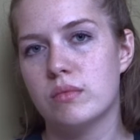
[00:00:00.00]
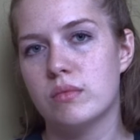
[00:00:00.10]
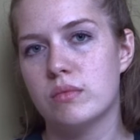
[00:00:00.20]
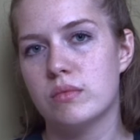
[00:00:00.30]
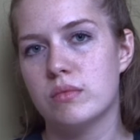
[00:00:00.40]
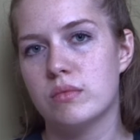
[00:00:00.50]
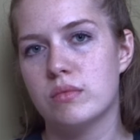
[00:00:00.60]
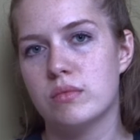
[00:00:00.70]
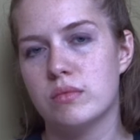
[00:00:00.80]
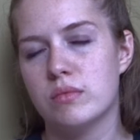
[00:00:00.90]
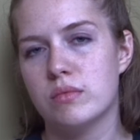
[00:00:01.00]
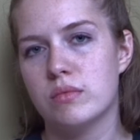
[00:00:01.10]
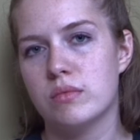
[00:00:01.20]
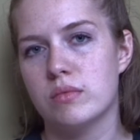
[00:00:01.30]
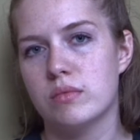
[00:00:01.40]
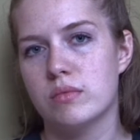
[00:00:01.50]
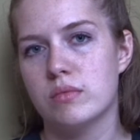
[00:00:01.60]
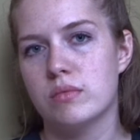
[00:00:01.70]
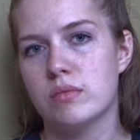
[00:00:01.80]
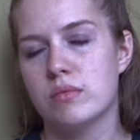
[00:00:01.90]

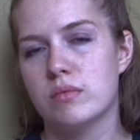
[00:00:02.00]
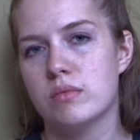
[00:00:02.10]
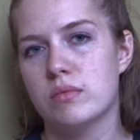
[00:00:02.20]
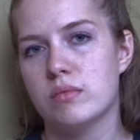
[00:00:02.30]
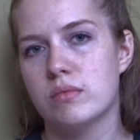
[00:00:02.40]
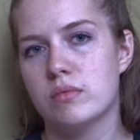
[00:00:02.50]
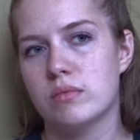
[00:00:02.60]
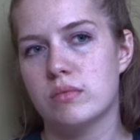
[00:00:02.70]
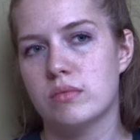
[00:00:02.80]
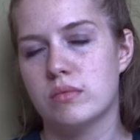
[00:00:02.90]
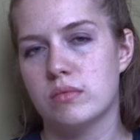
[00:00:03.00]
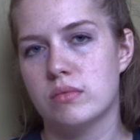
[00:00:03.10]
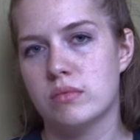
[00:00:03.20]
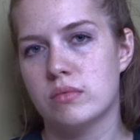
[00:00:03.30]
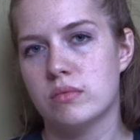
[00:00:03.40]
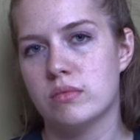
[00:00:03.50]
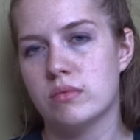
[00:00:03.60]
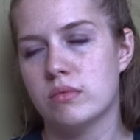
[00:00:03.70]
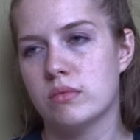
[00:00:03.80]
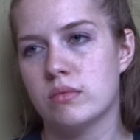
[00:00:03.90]

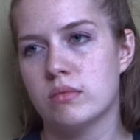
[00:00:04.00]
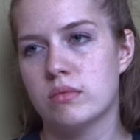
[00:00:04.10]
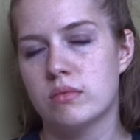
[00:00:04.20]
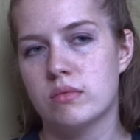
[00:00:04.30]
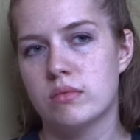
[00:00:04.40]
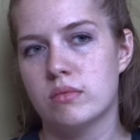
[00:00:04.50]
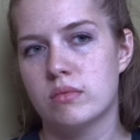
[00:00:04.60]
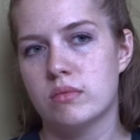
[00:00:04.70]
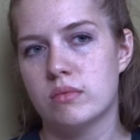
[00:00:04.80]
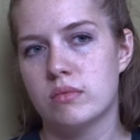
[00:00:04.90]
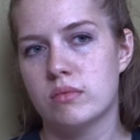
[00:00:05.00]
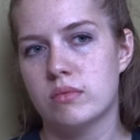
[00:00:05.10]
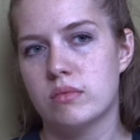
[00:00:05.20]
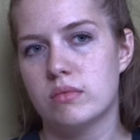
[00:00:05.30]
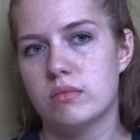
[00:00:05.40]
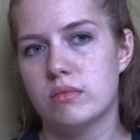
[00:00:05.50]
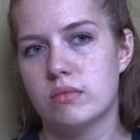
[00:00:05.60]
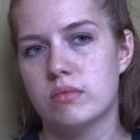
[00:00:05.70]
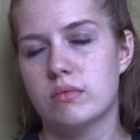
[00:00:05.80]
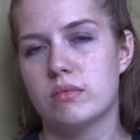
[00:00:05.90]

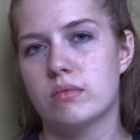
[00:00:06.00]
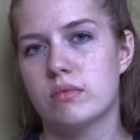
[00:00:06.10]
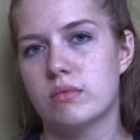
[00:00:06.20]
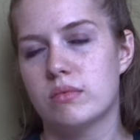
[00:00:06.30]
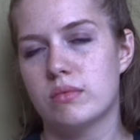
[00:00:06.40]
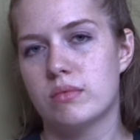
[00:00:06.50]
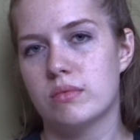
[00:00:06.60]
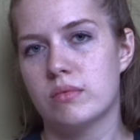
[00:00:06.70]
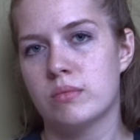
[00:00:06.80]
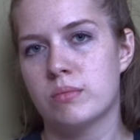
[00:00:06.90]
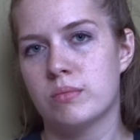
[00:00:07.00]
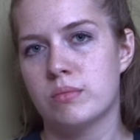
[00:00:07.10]
This person isn't speaking.